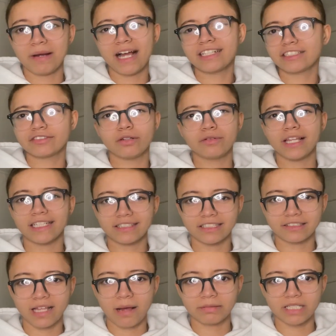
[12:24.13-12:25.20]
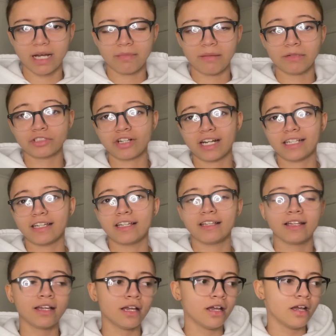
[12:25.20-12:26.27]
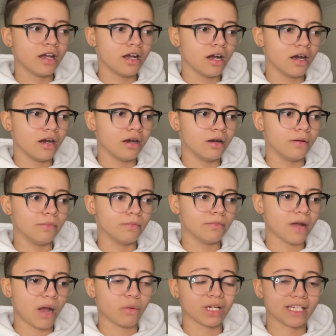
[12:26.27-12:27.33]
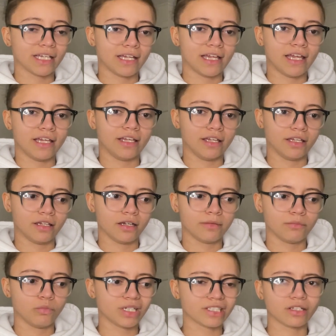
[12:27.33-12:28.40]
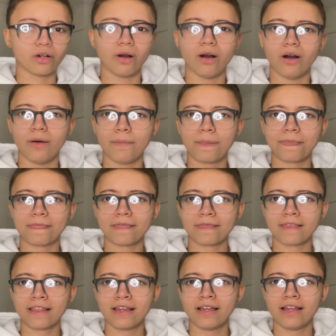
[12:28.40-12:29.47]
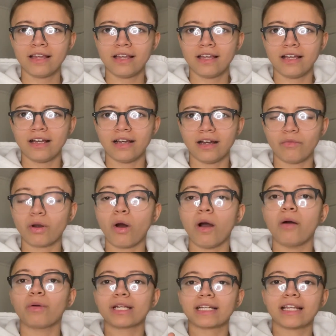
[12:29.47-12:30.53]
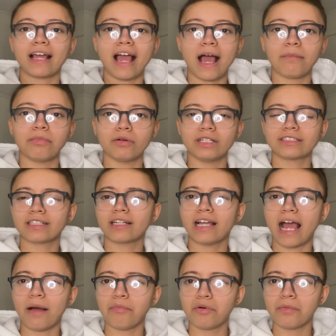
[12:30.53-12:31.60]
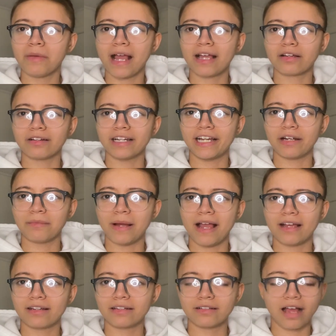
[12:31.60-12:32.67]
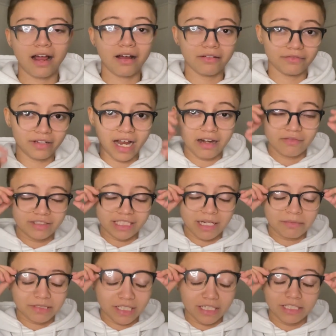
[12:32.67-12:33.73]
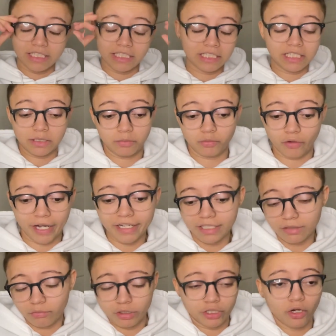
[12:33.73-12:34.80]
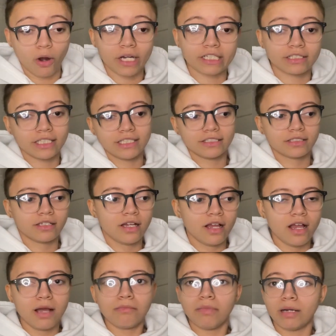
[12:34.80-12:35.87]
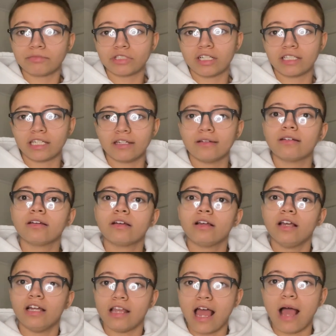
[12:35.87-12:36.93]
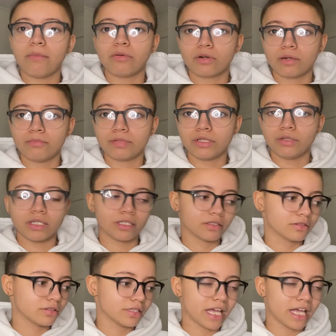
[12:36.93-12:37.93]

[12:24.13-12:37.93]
I just don't like this laptop. I'm gonna try to get, I want to get a, what is it called? I want to get an Apple. Is it Apple Mac or Air Mac? I don't think I'm saying it right regardless. But I'm trying to get an Apple computer.